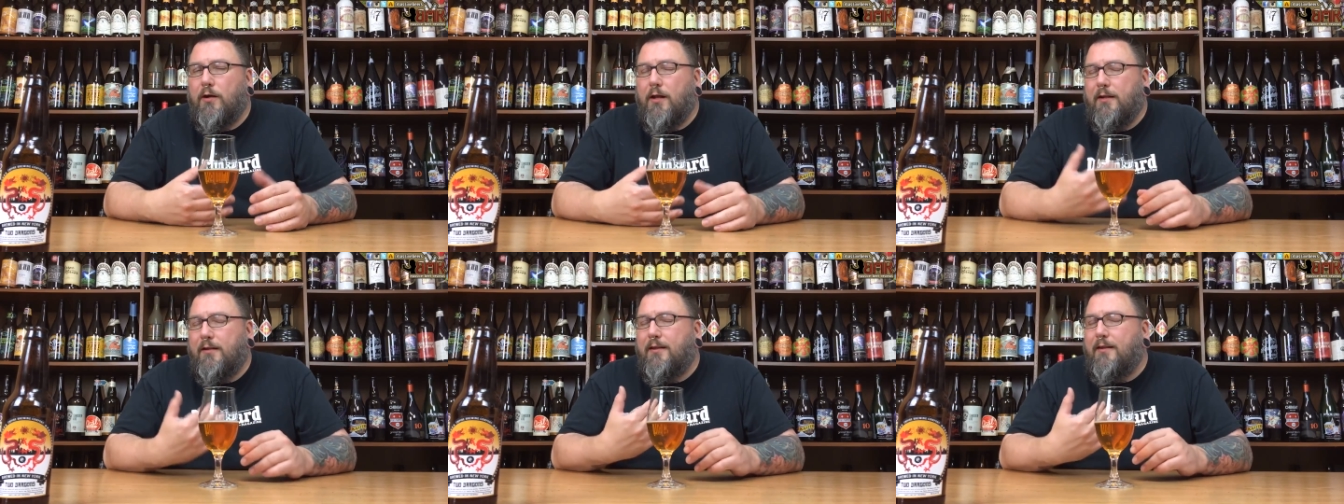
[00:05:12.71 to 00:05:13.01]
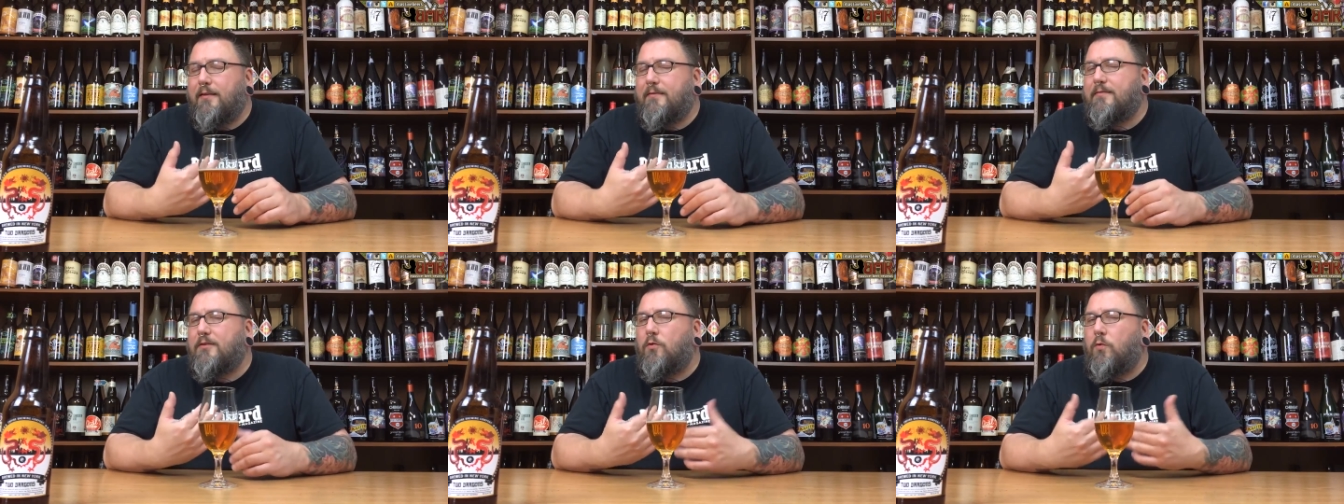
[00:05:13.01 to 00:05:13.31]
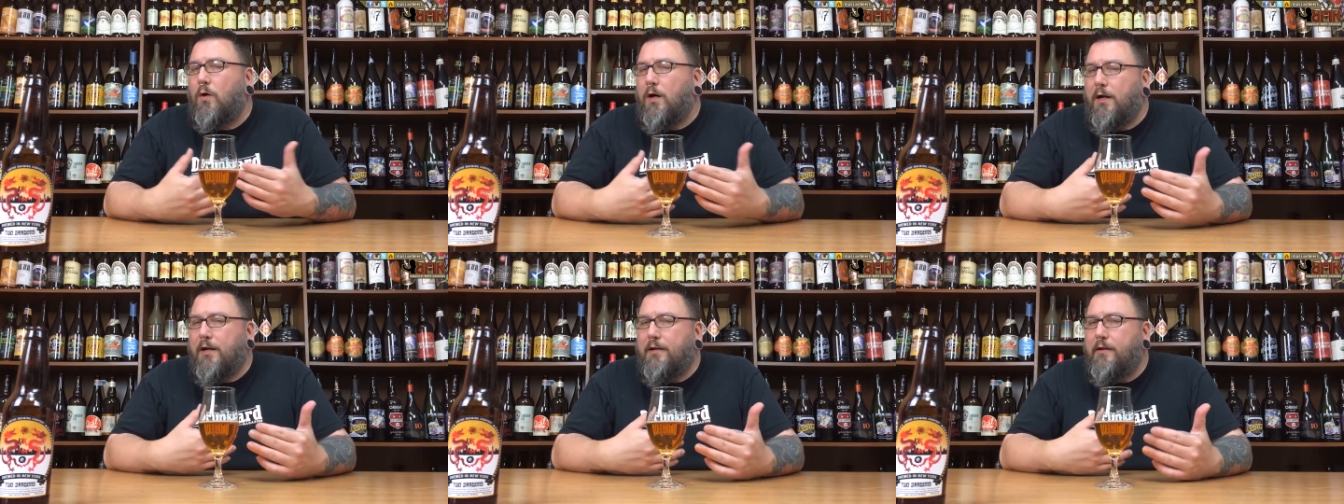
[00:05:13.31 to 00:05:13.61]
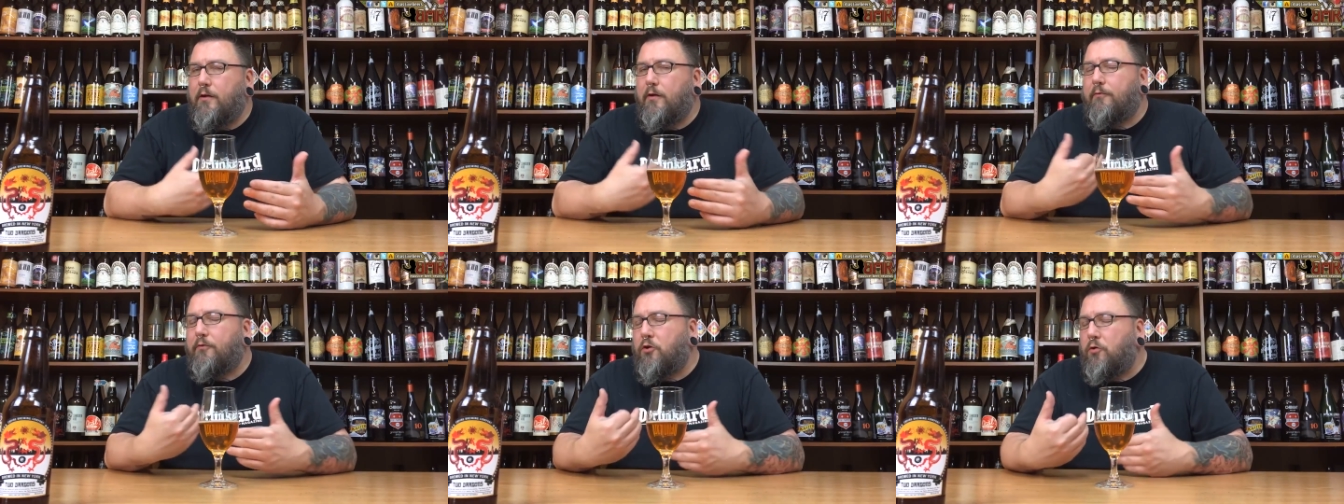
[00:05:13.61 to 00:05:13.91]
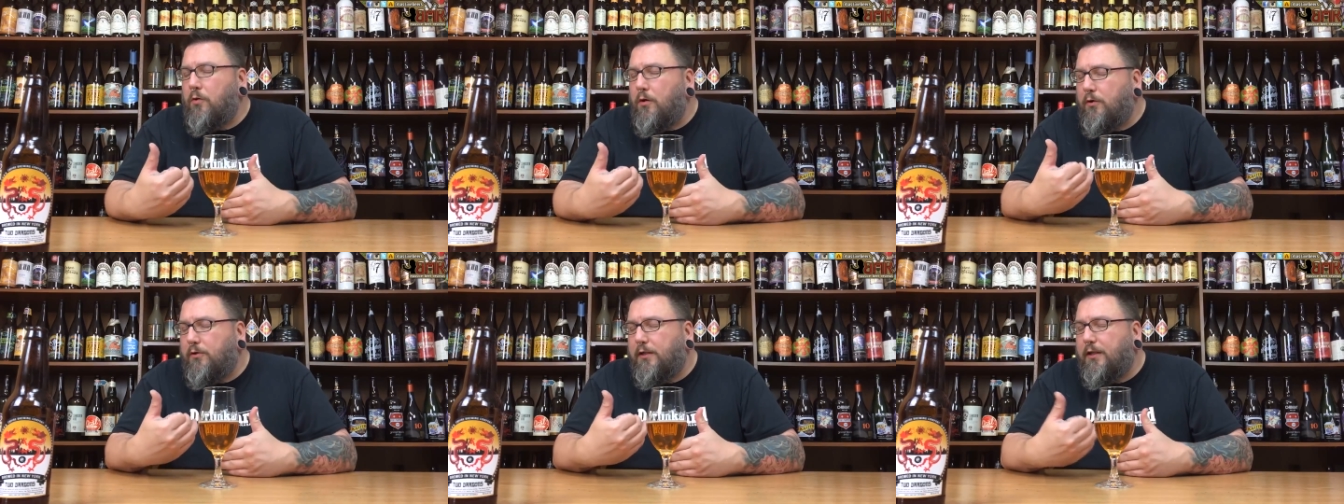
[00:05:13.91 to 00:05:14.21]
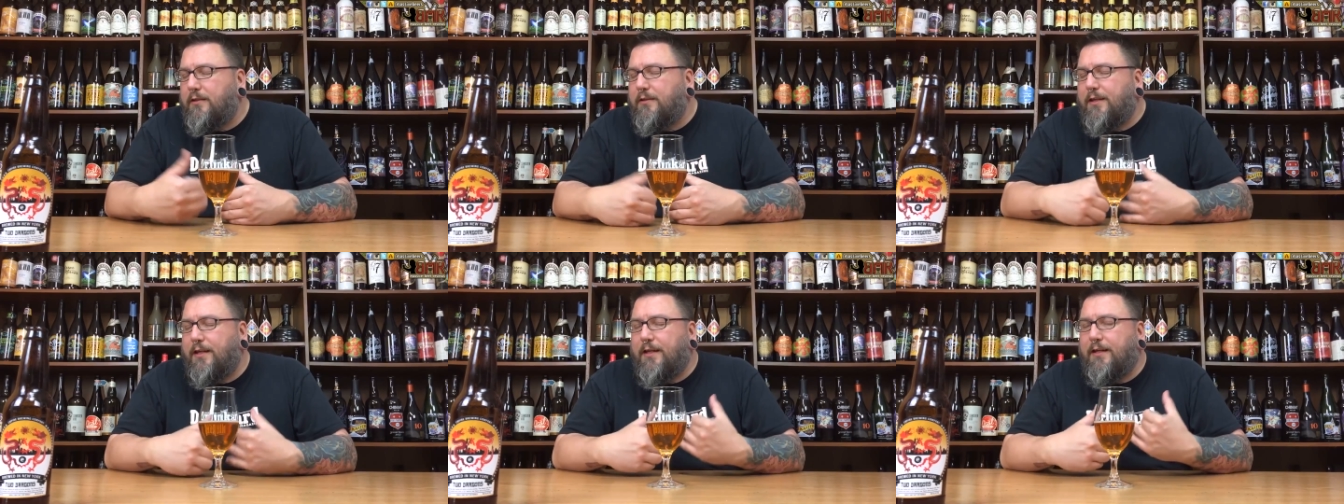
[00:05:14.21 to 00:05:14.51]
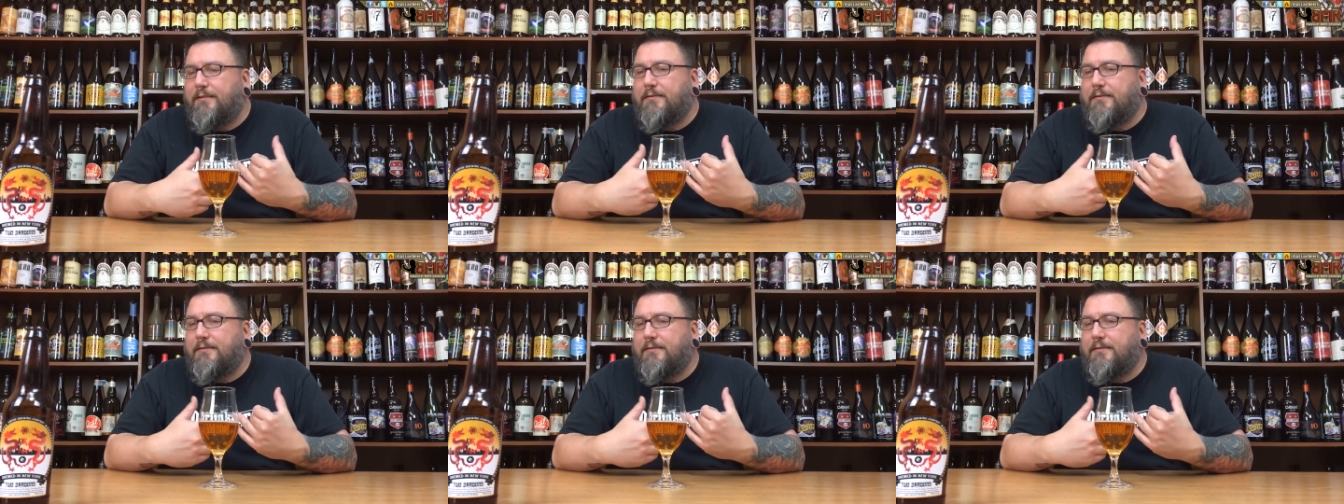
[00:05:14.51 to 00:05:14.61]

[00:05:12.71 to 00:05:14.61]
Not that it's quantity over quality thing,